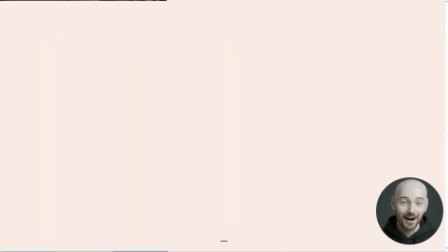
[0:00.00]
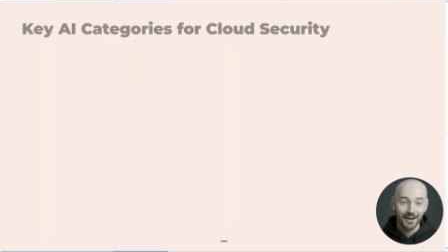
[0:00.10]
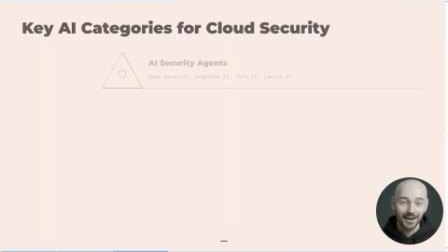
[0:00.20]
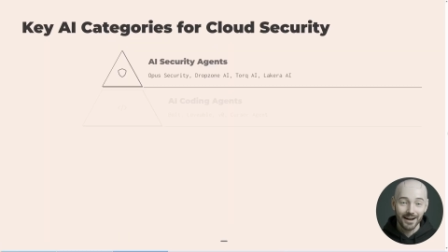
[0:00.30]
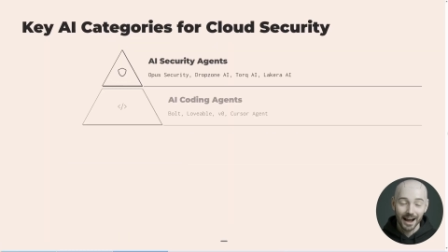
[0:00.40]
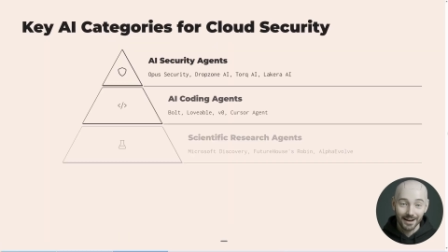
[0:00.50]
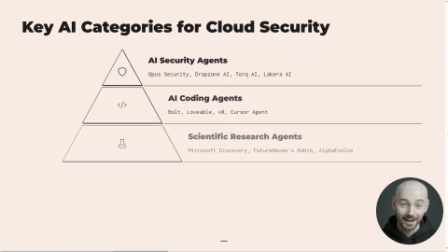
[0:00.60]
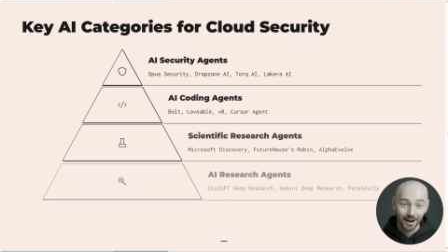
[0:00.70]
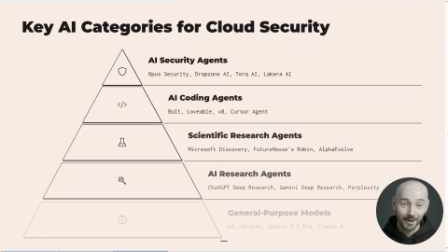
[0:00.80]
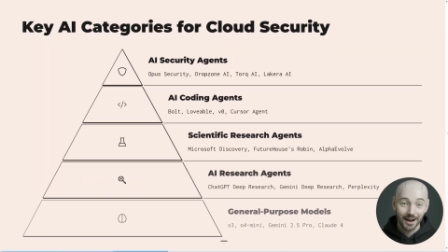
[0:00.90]
us cloud
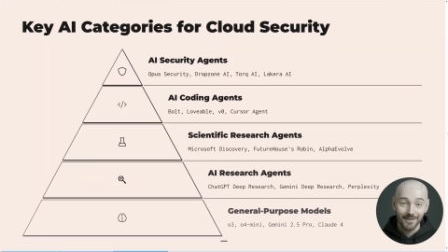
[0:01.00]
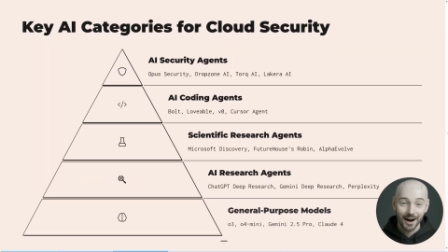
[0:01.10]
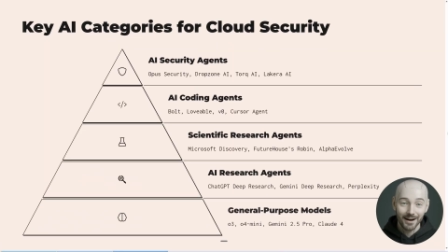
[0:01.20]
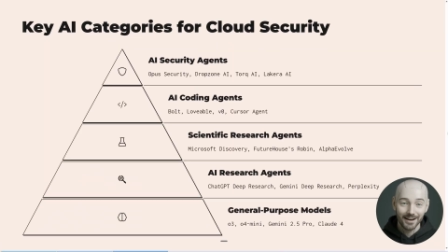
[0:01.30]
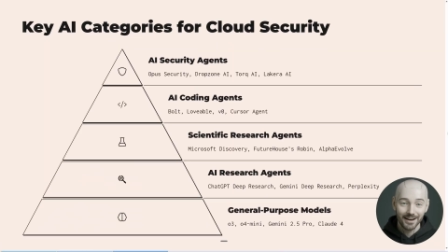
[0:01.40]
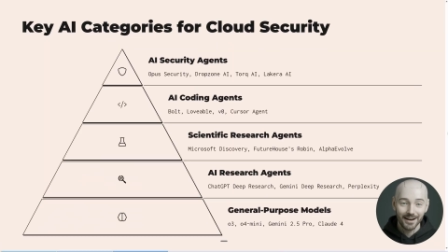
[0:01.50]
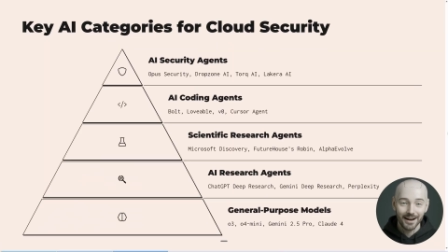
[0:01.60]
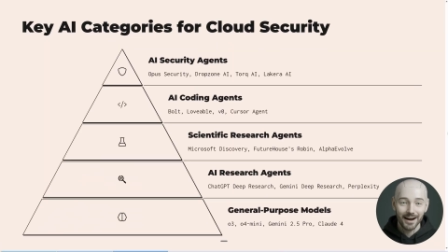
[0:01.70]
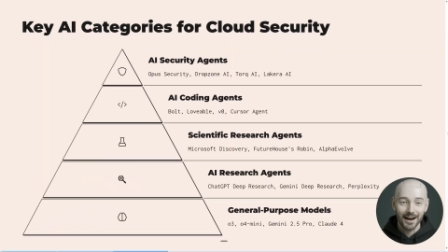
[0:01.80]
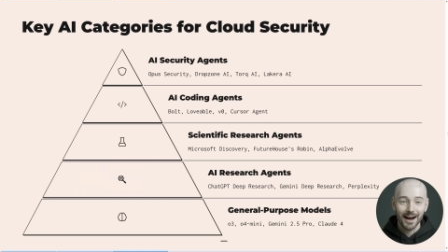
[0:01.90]
security folks?
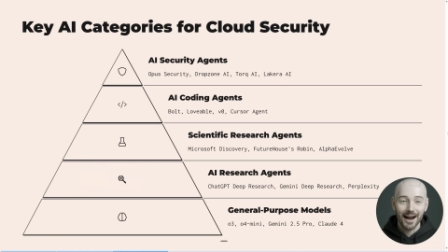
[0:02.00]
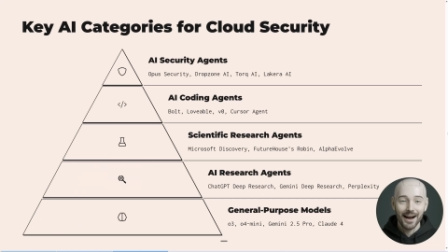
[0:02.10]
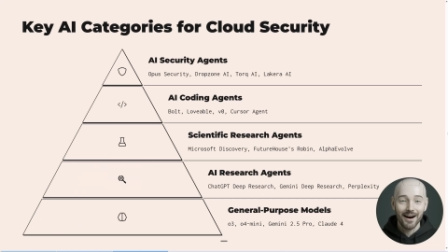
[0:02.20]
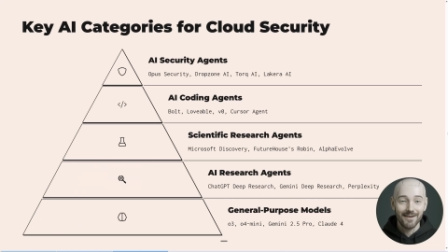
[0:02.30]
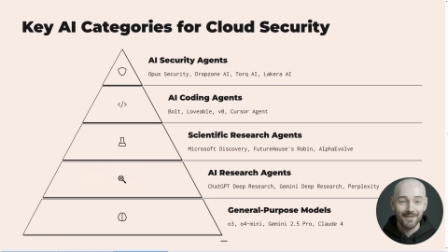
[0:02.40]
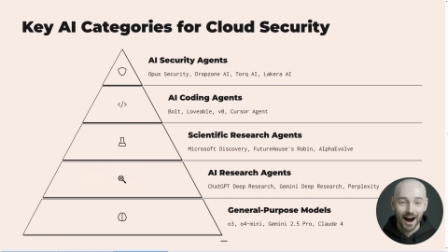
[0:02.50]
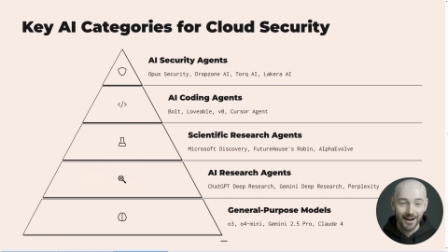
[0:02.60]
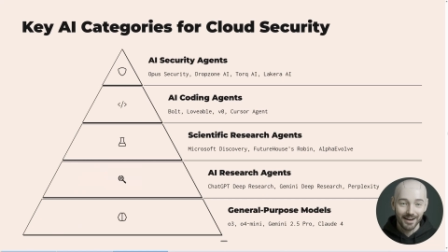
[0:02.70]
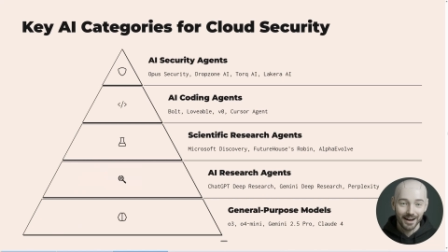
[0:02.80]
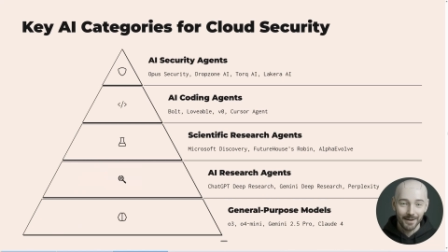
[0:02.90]
Here are
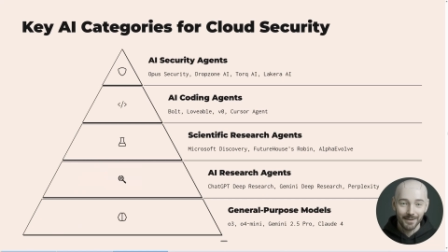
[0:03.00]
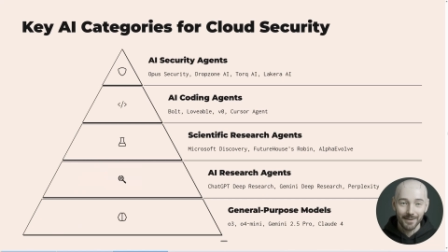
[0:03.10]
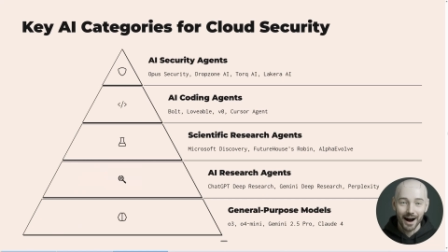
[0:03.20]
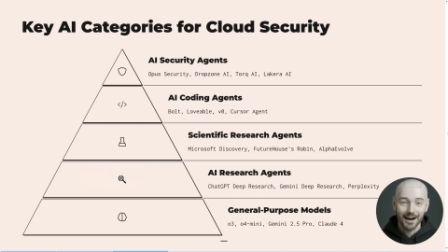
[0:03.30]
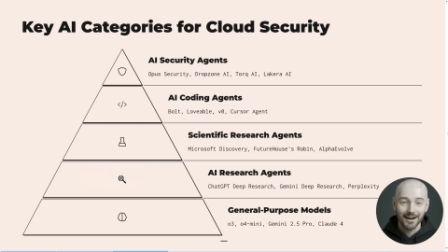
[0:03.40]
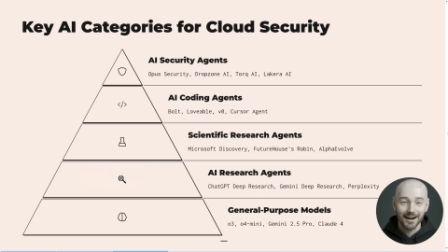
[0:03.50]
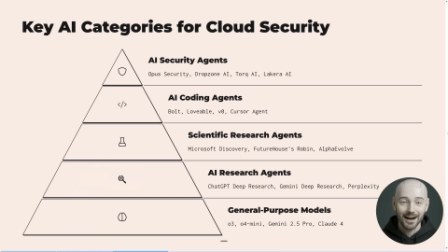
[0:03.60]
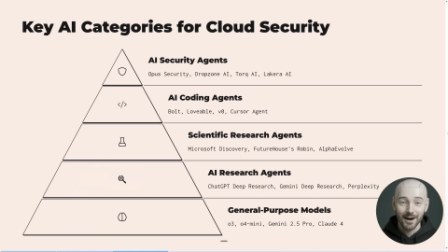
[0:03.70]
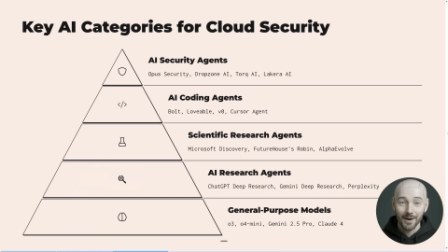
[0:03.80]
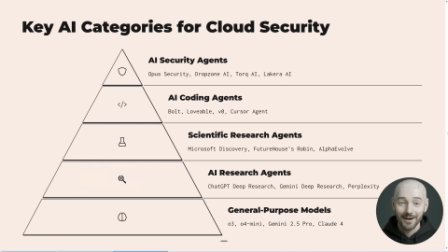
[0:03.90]
5 that come to mind
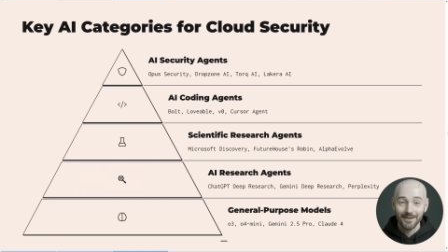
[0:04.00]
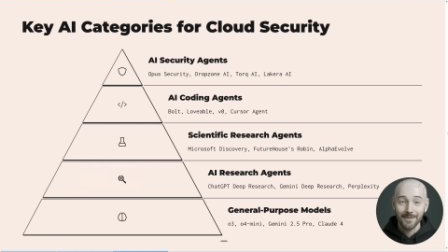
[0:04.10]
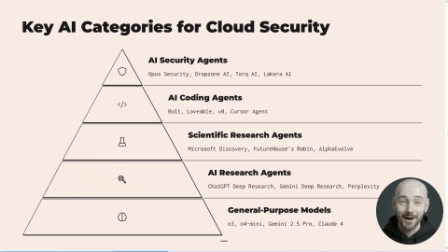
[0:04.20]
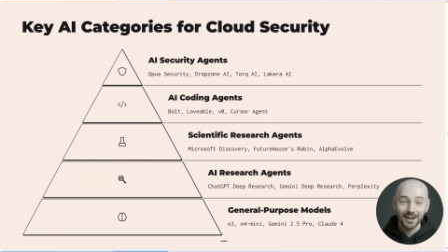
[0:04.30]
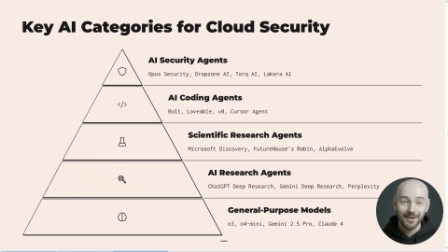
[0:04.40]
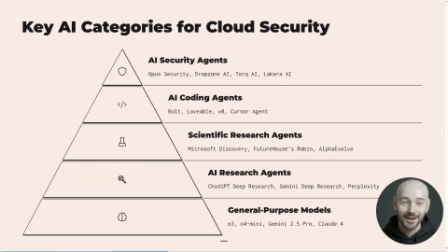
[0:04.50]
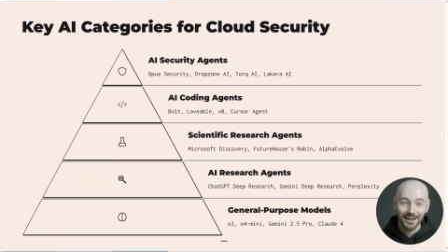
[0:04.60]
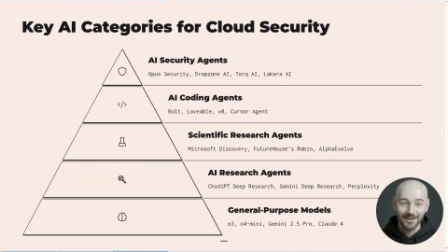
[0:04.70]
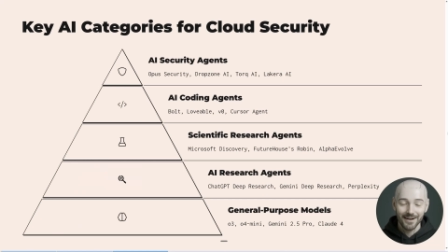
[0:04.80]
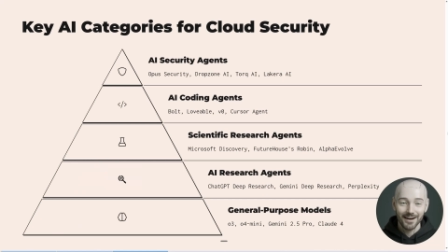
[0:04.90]
in order from most
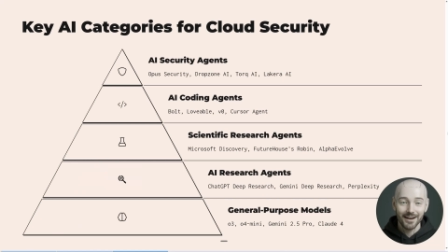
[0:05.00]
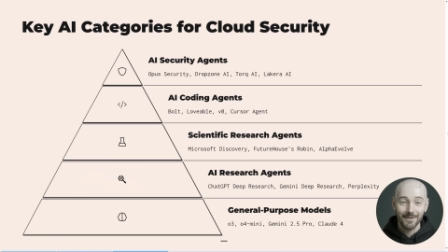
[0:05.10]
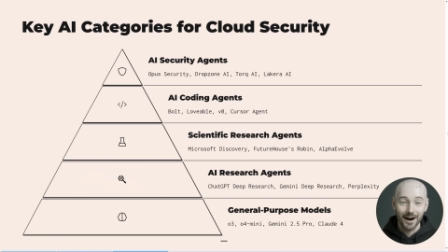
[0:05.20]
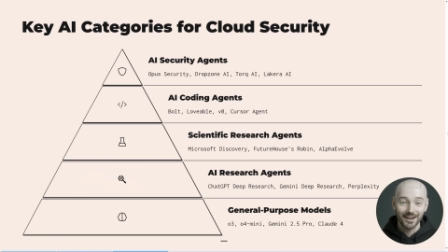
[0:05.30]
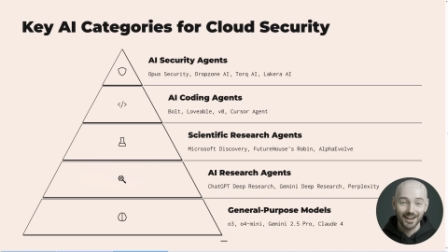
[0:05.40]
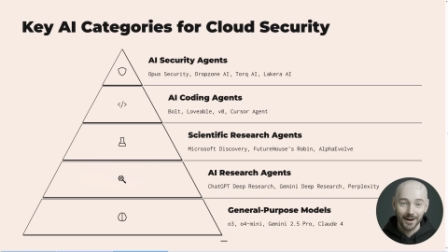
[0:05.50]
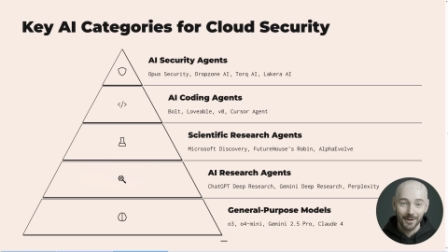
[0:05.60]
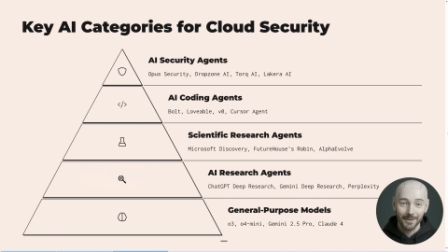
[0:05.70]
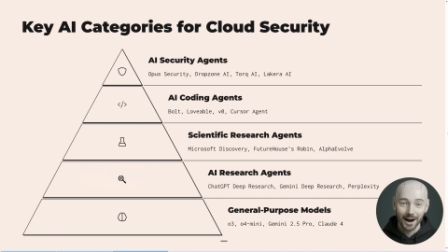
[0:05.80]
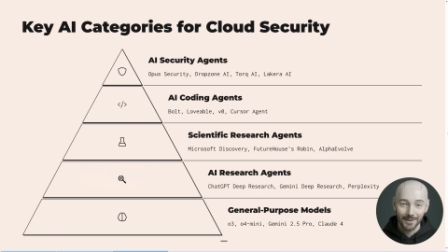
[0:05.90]
specific to most
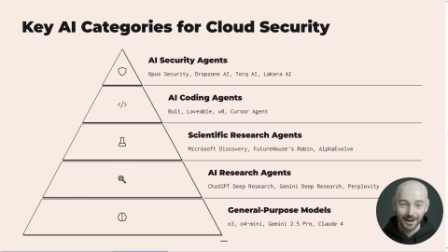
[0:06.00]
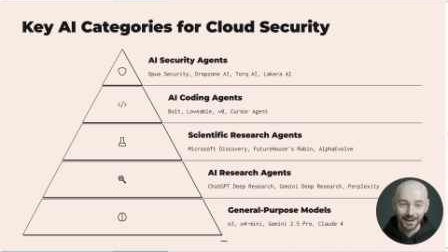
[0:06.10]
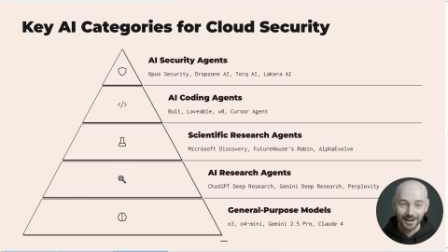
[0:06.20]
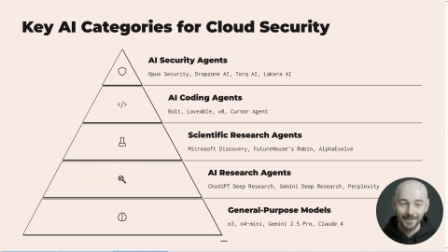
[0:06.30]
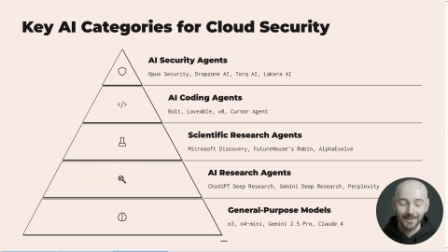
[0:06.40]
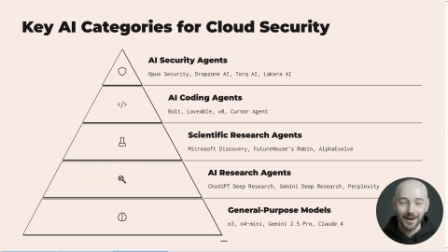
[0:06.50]
general purpose.